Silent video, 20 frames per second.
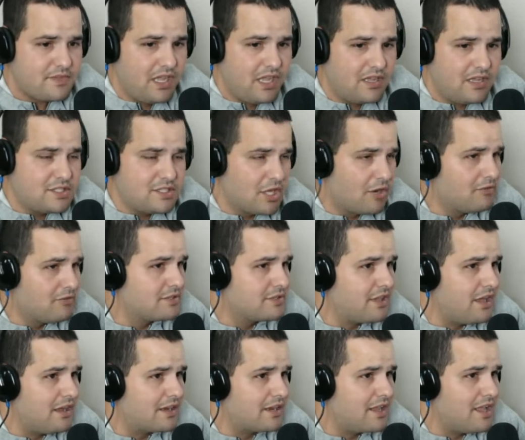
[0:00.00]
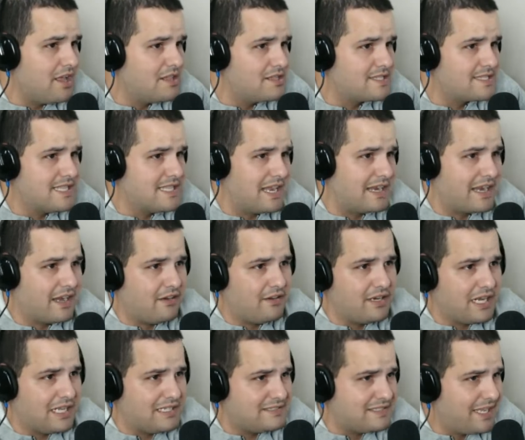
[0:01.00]
uh, double stock guns that
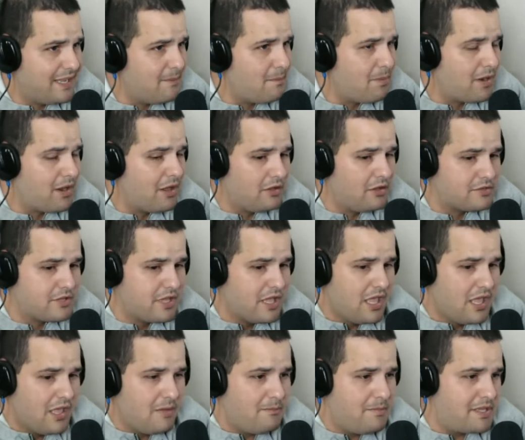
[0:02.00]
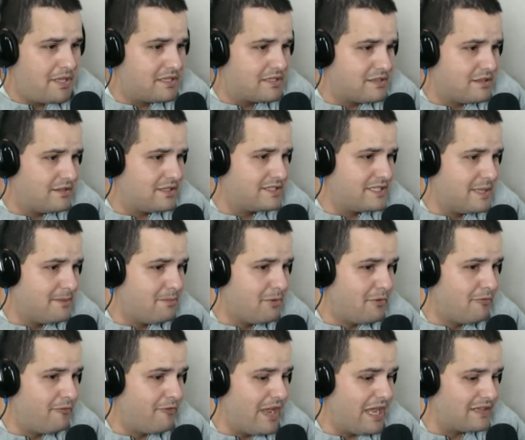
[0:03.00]
carry like 10 plus because of the
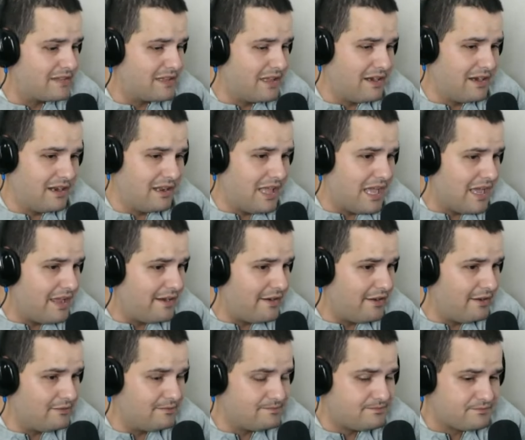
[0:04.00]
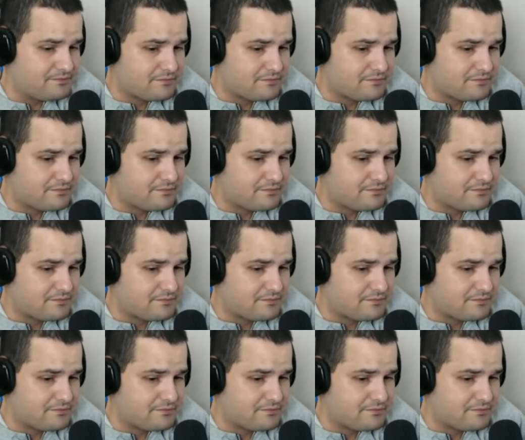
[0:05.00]
simple fact that a lot of